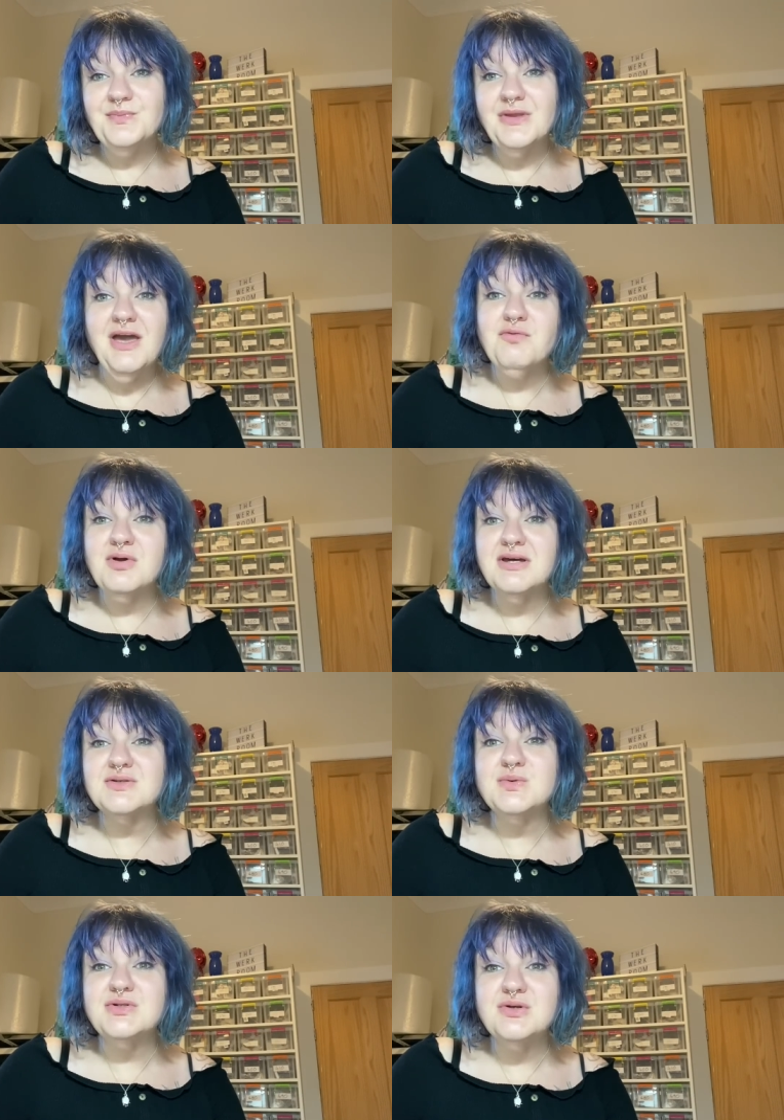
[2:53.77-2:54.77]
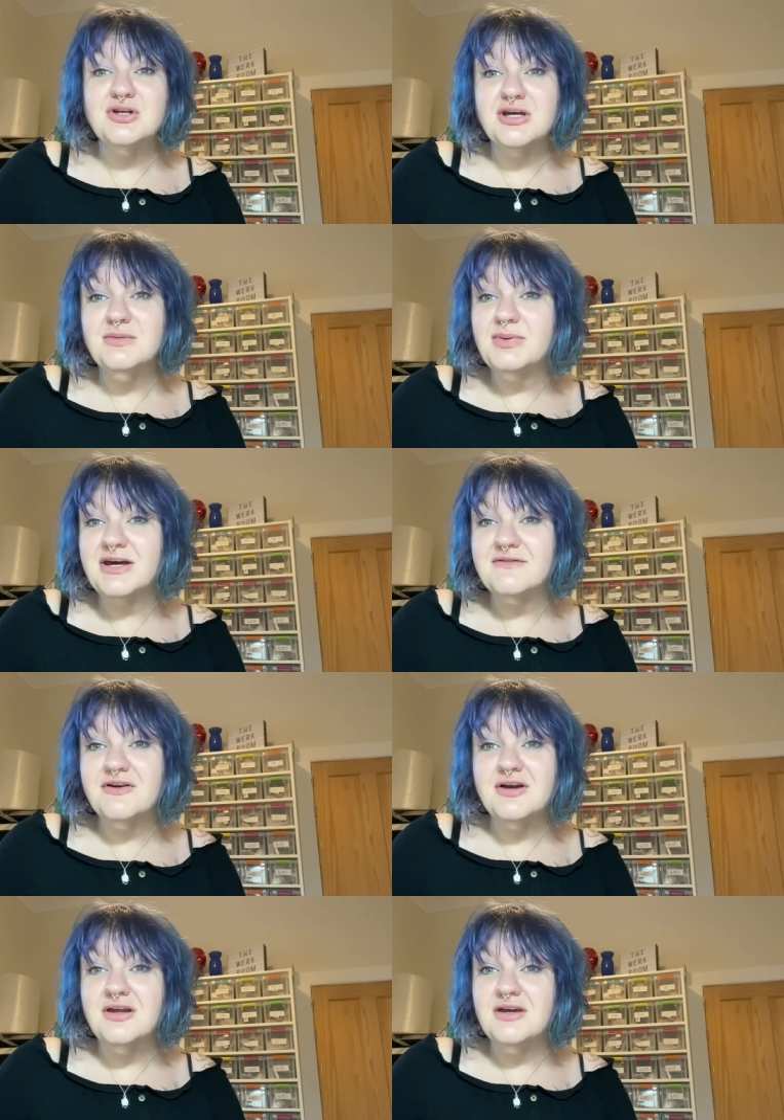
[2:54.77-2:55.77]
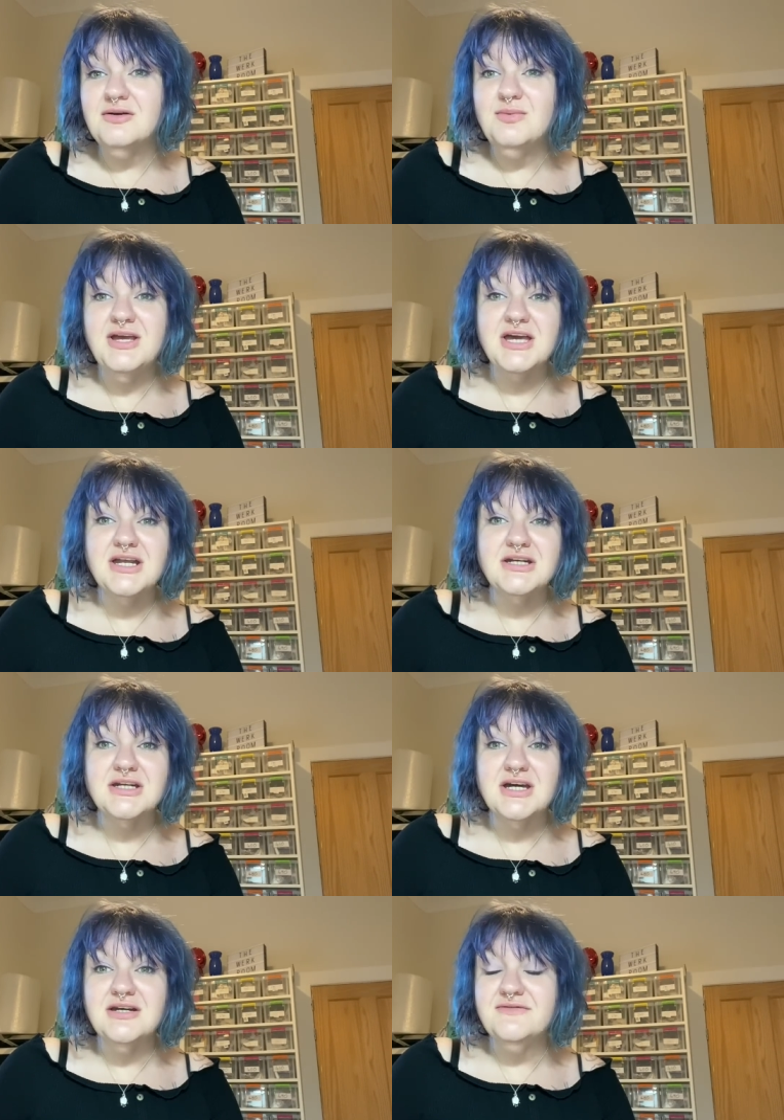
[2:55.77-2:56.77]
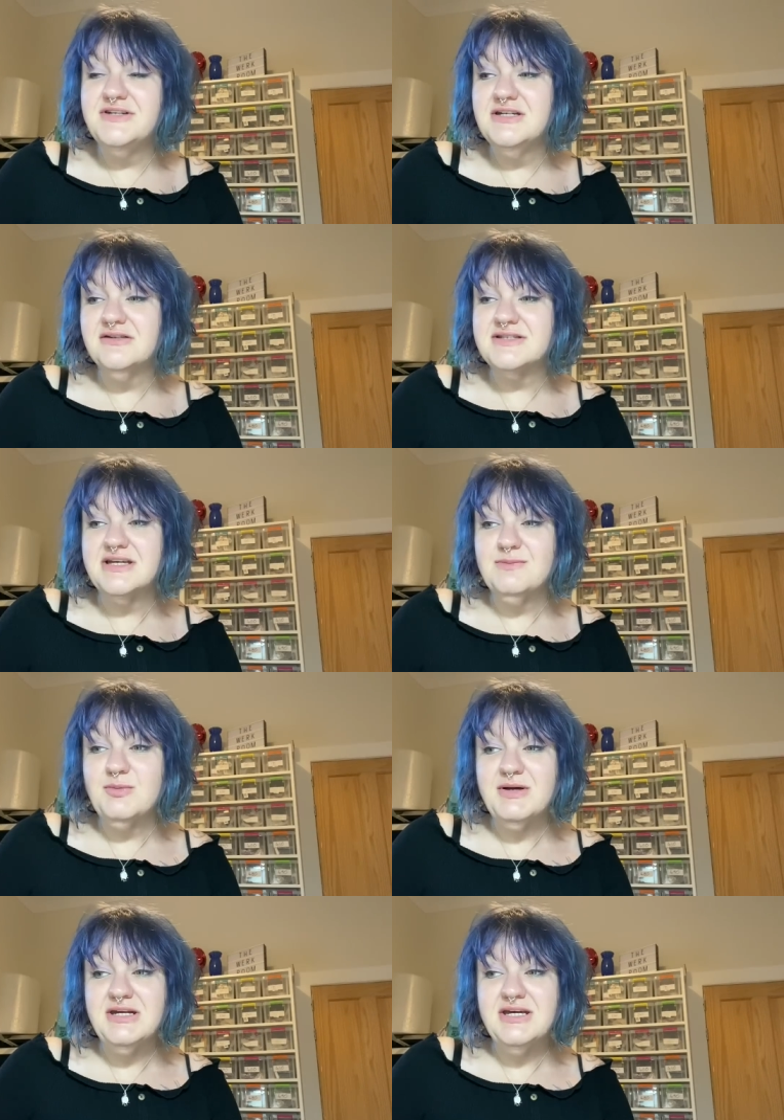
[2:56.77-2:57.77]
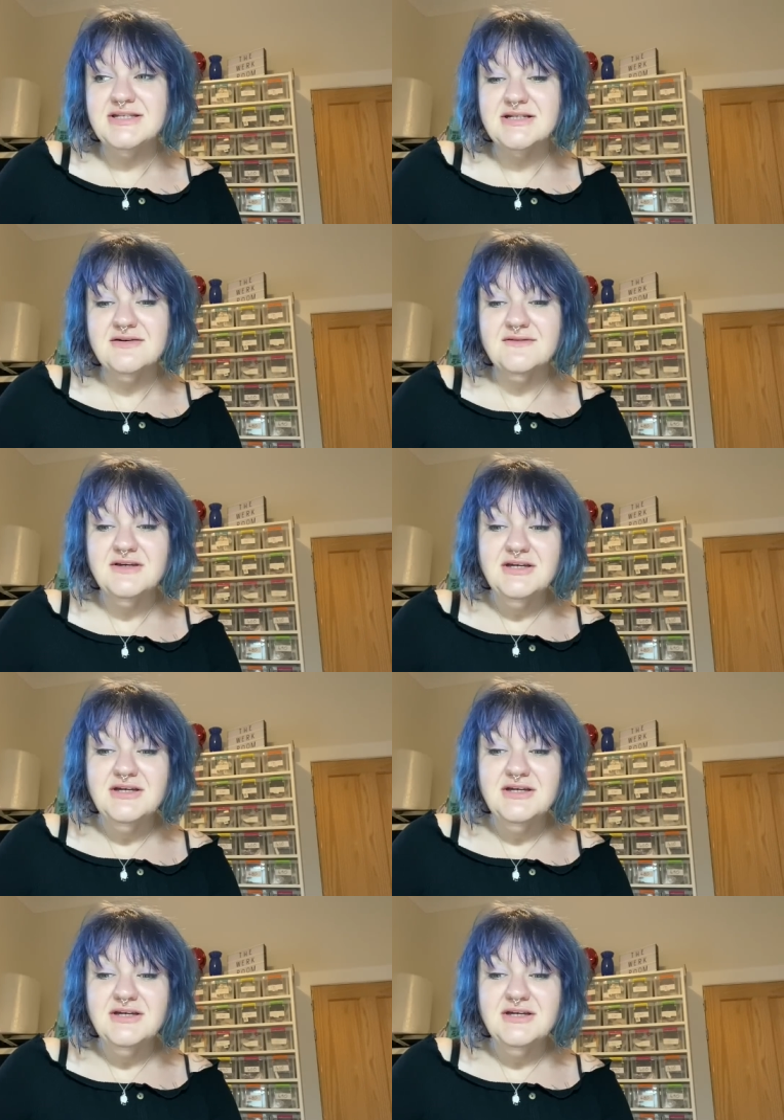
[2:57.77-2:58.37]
everyone else was doing like Black Friday weekend kind of deal, Cyber Monday stuff.